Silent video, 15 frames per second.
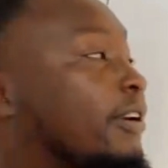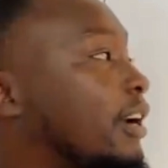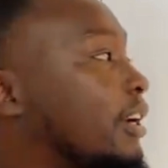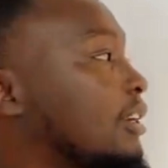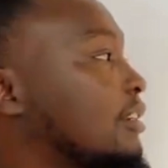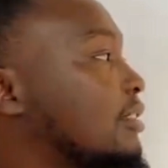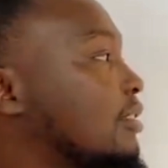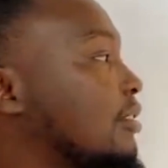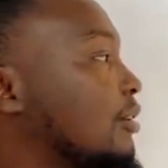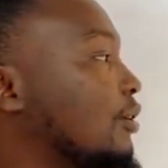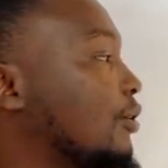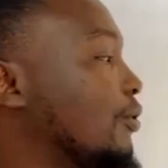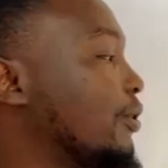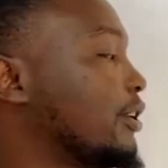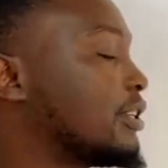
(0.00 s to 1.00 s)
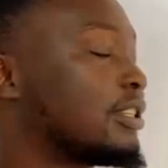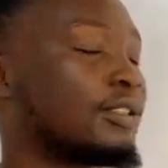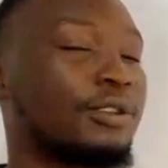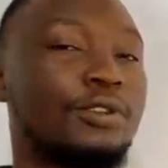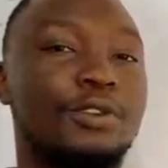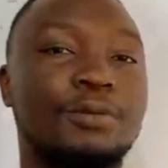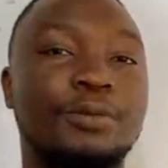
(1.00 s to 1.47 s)
find the lowest
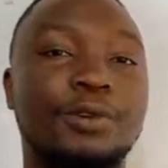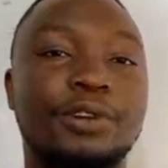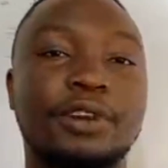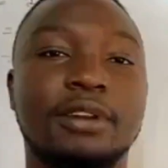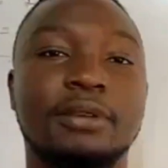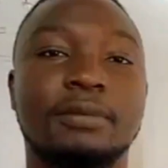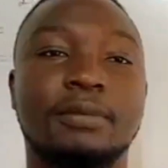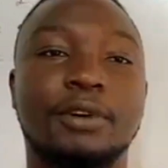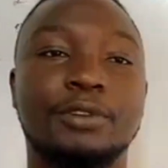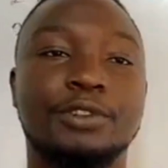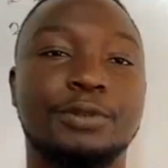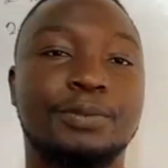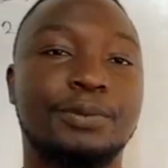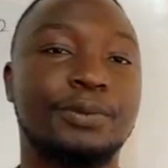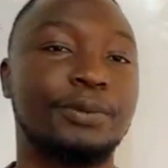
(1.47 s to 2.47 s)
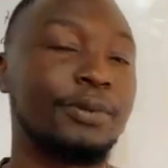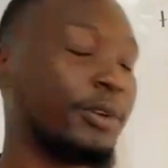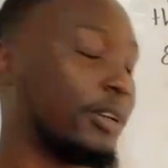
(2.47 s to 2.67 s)
common multiple.